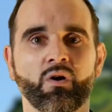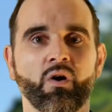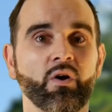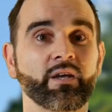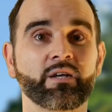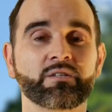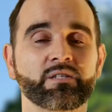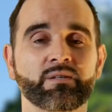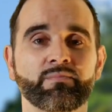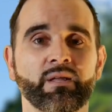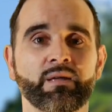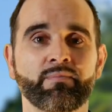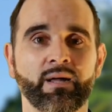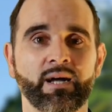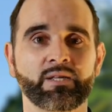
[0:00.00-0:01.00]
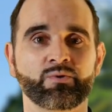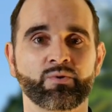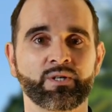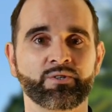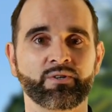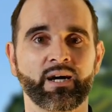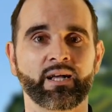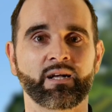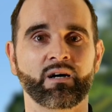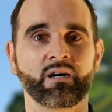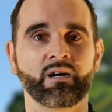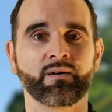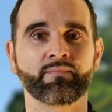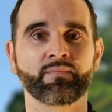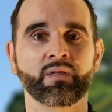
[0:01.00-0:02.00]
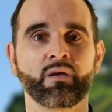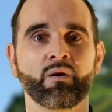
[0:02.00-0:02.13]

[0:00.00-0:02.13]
Or you can simply apply it to a dry car